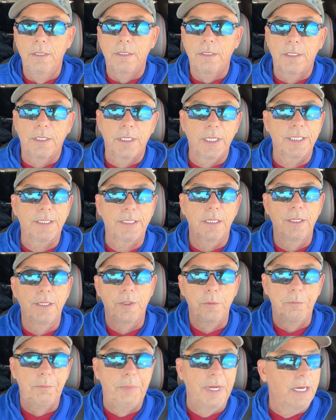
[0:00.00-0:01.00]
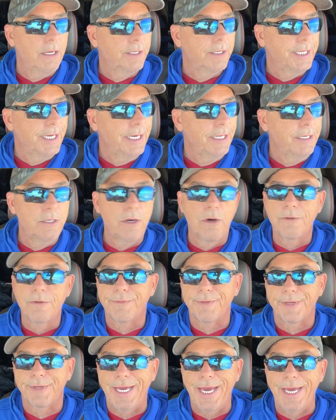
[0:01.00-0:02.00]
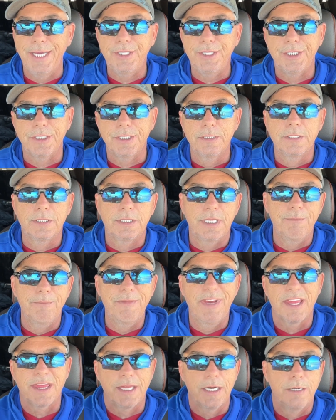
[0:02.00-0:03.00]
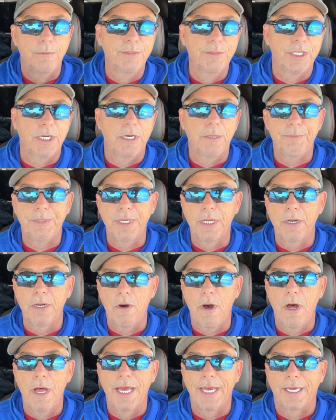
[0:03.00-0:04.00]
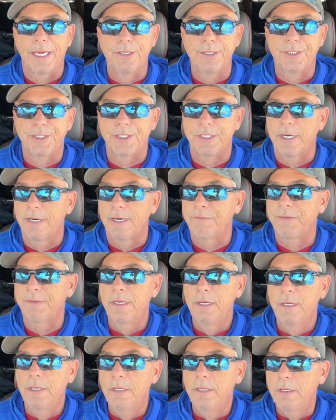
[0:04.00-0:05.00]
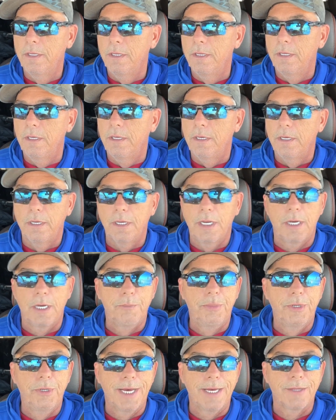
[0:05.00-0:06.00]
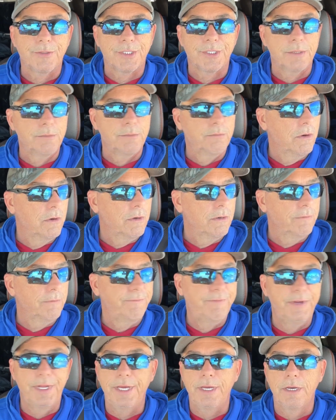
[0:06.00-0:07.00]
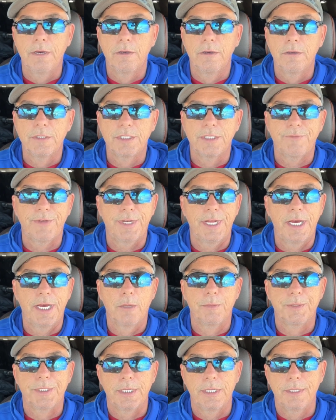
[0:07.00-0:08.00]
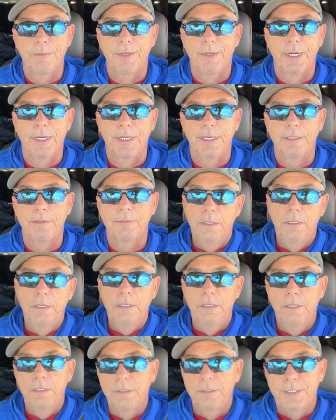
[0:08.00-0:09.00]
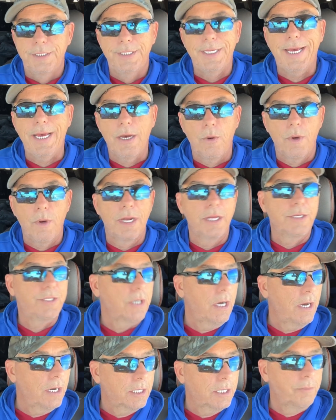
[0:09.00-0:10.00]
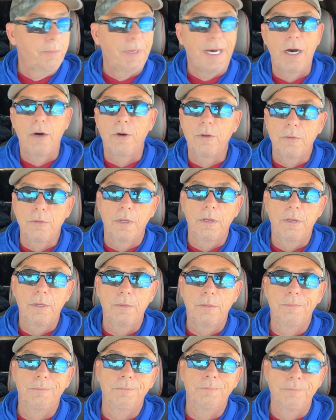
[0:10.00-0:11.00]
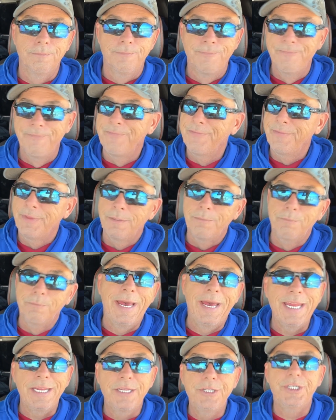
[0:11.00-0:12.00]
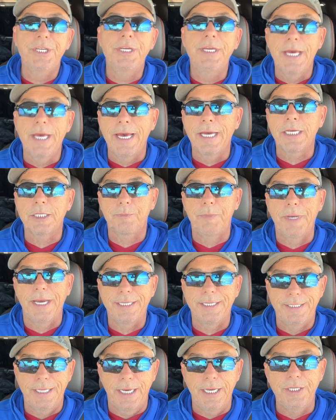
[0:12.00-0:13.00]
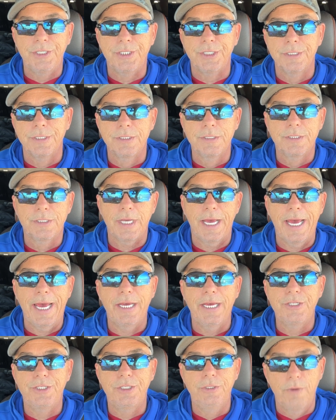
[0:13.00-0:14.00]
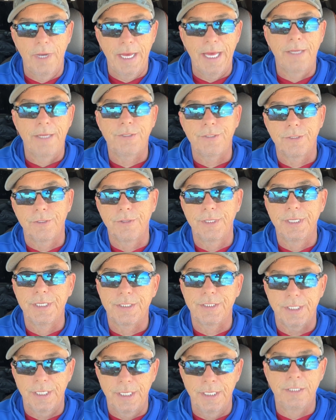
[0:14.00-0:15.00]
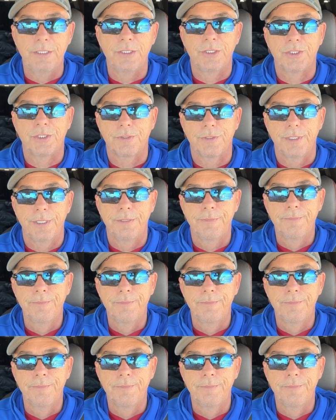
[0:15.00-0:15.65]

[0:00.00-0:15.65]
click the little bell to get notifications, give me a thumbs up, you know, all that good stuff. And I'll put out some more videos if it helps anybody. Today I want to talk about managing expectations as you enter this industry.